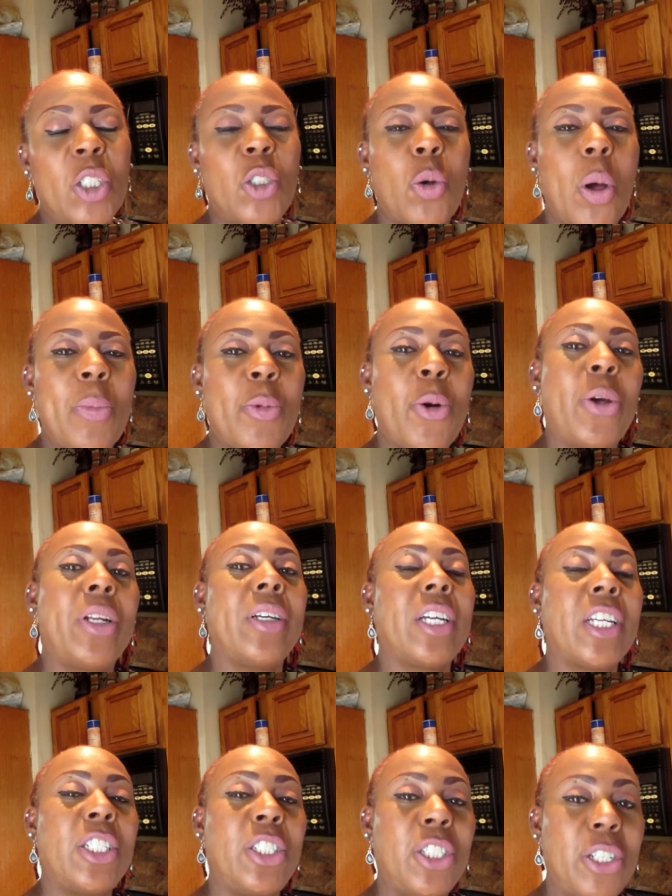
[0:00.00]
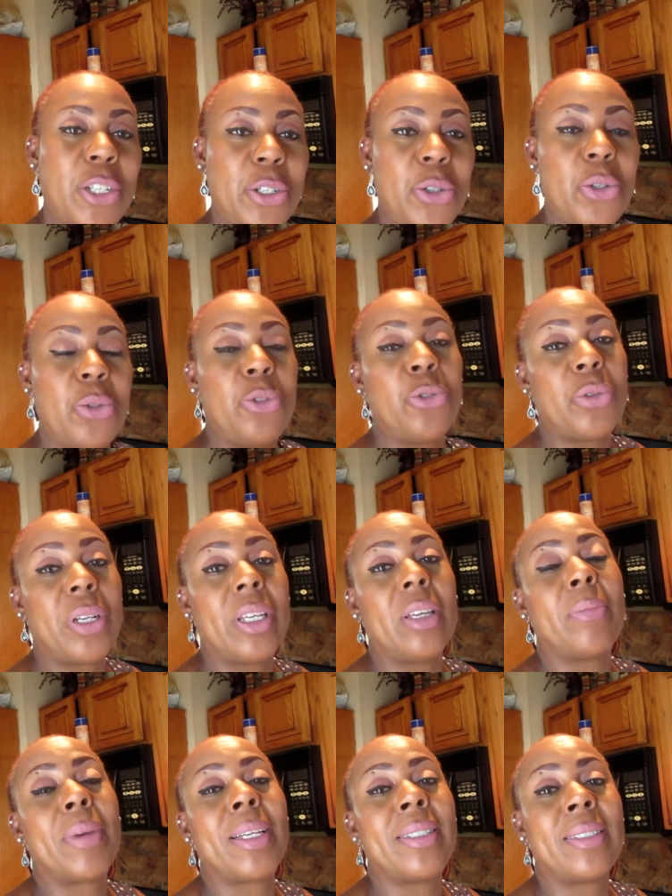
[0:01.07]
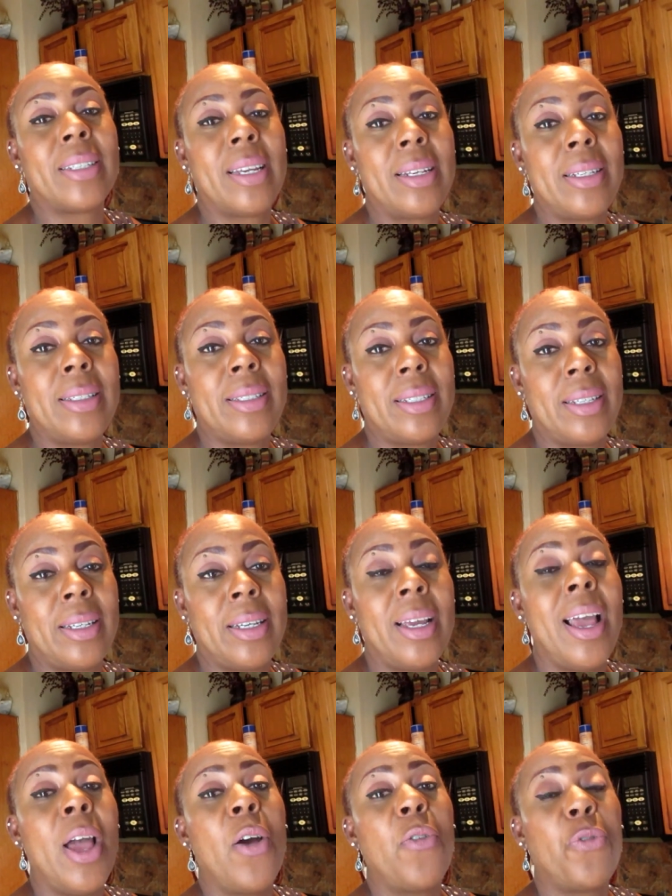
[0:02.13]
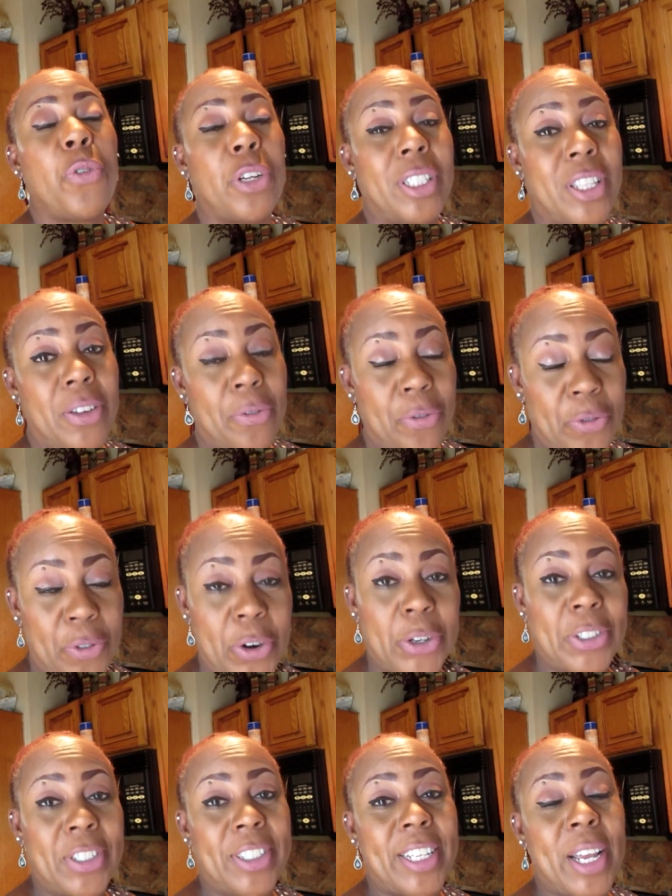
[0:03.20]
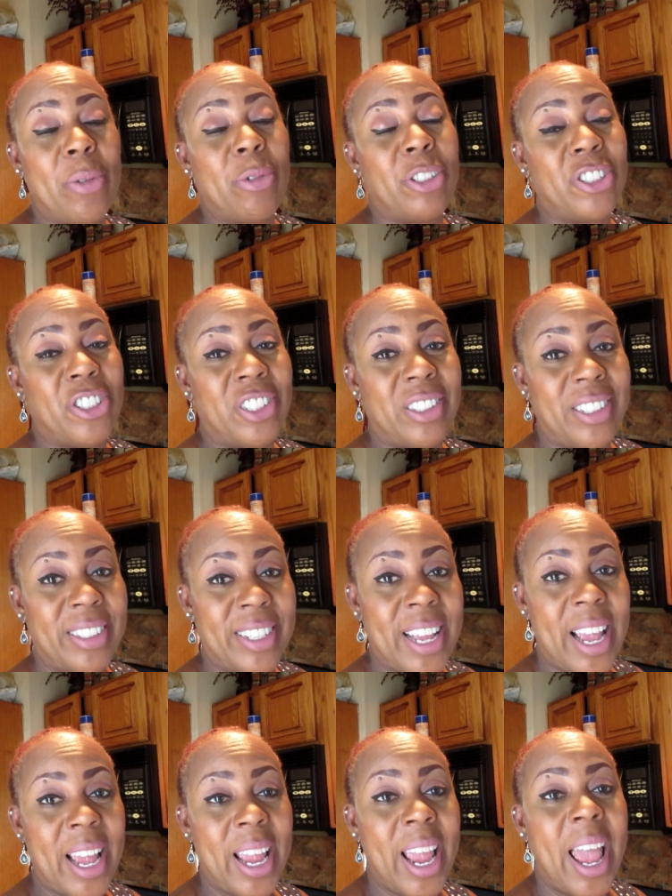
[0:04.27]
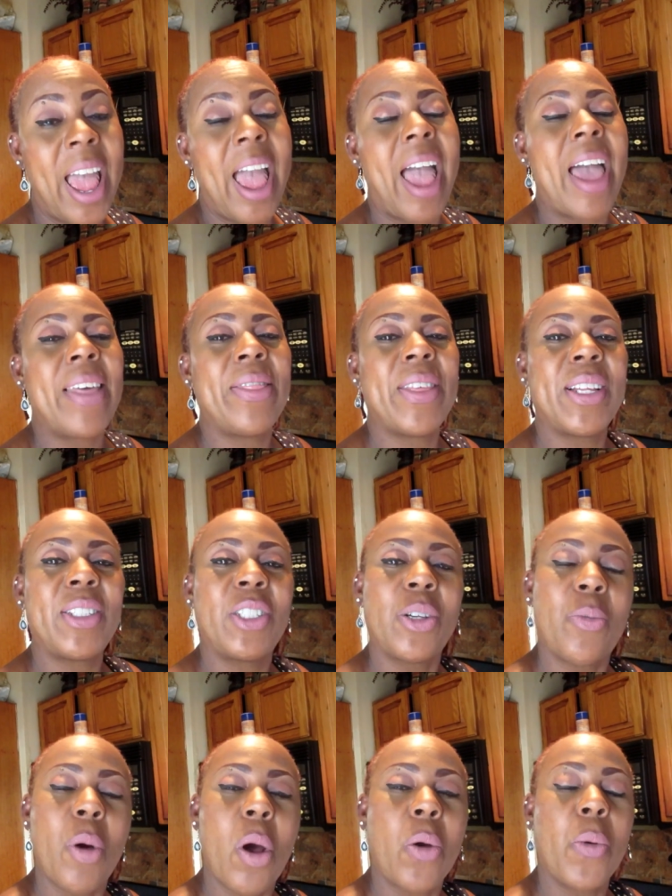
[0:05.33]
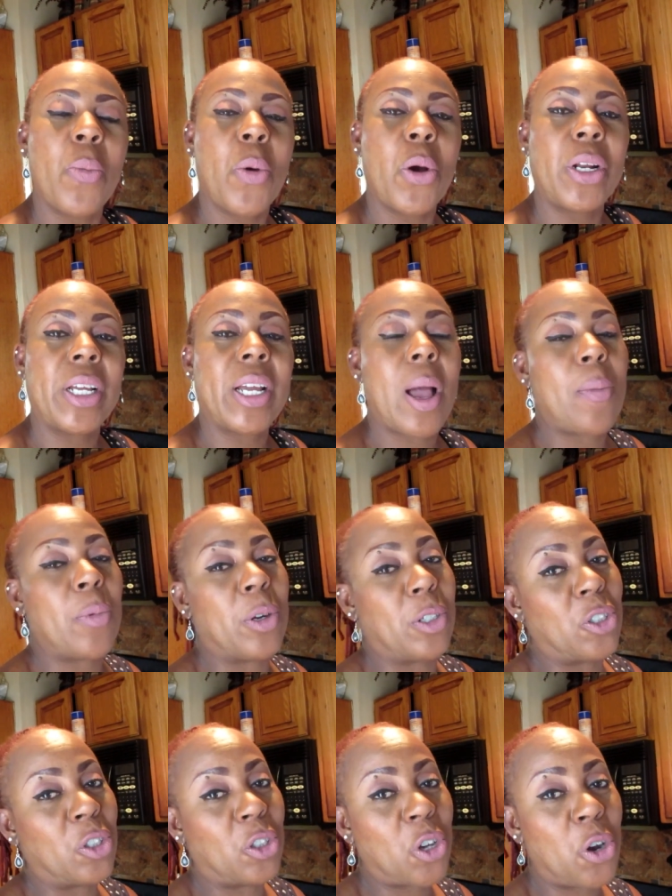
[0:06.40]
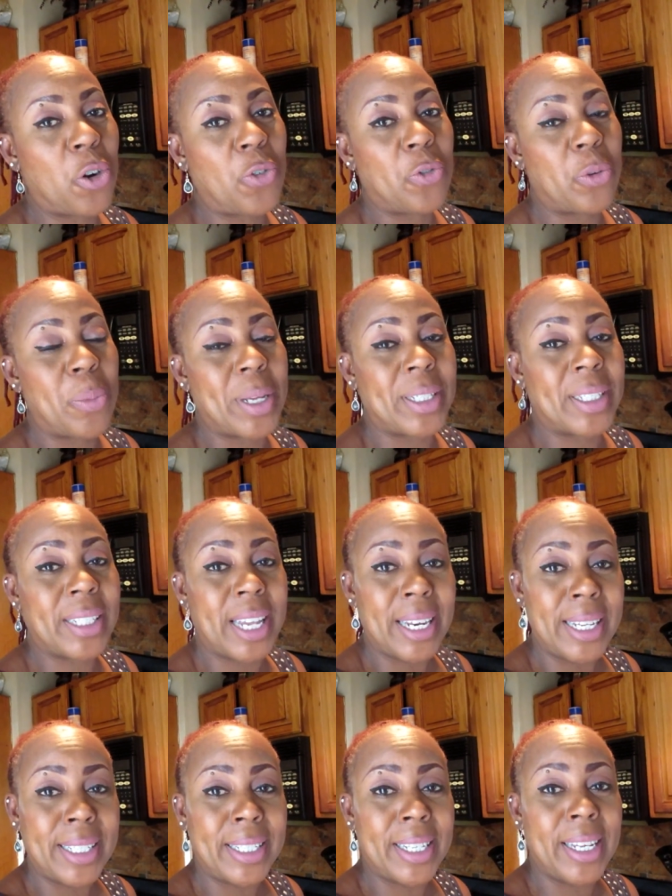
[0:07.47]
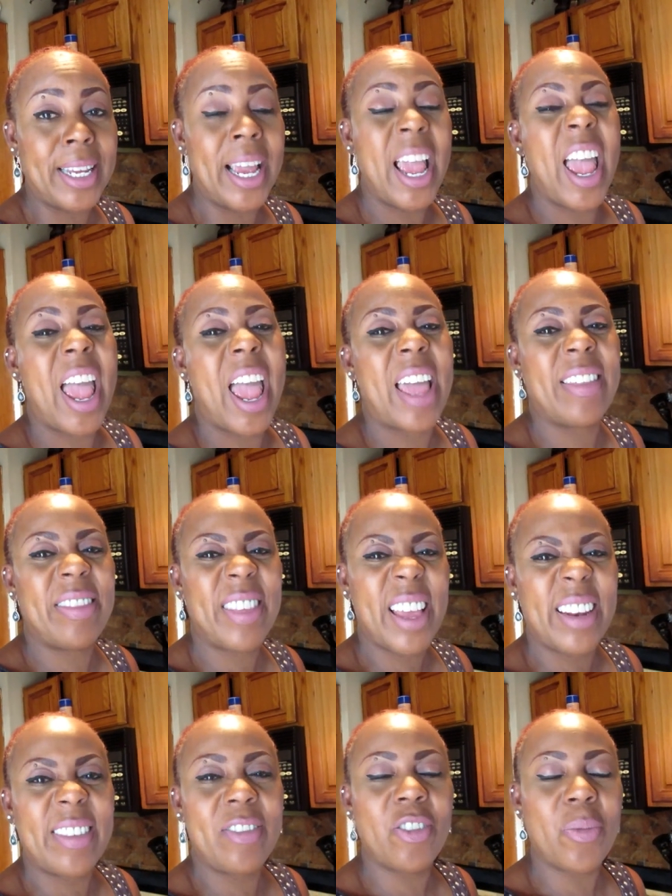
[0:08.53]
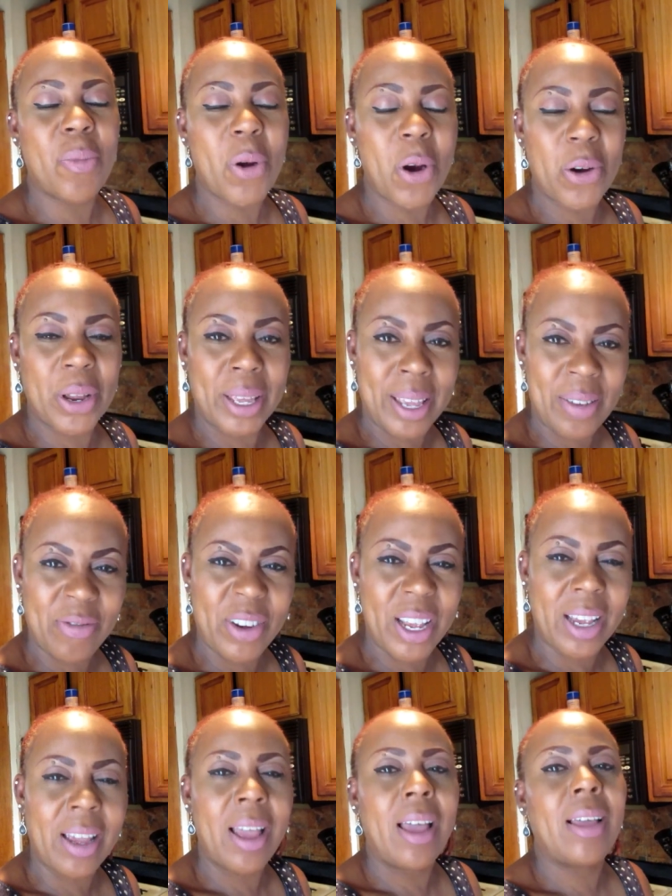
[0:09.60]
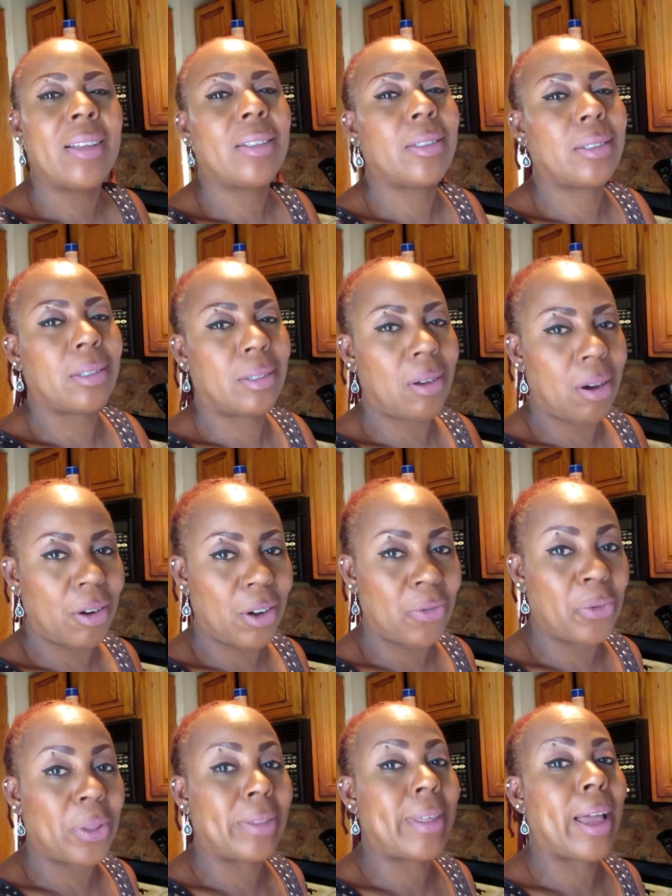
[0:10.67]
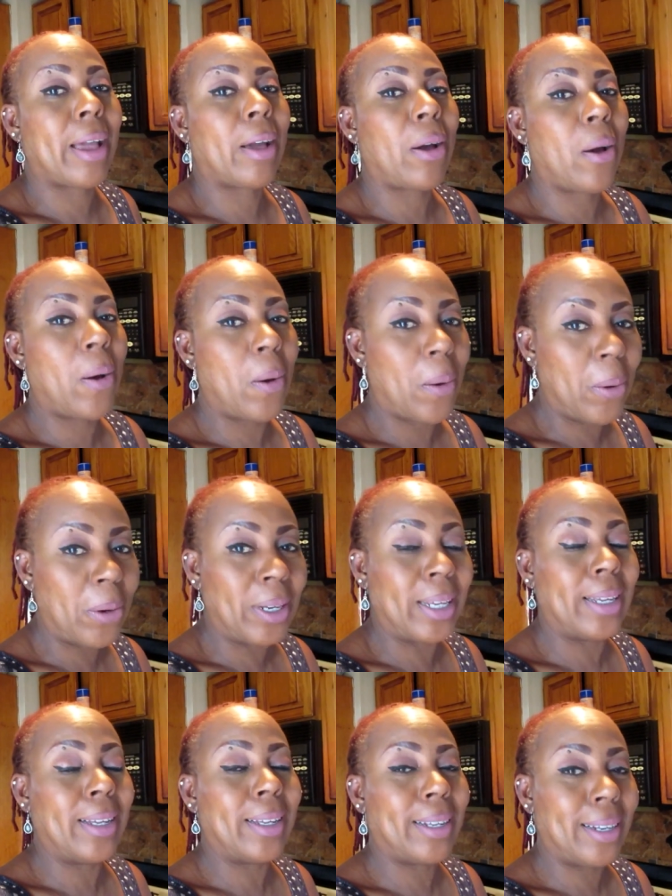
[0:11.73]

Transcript: So I'm going to continue drinking my Skinny Tea for the first day, which is today, and then tomorrow morning I'm going to start off with my Skinny Tea, and then tomorrow evening start off with that Colon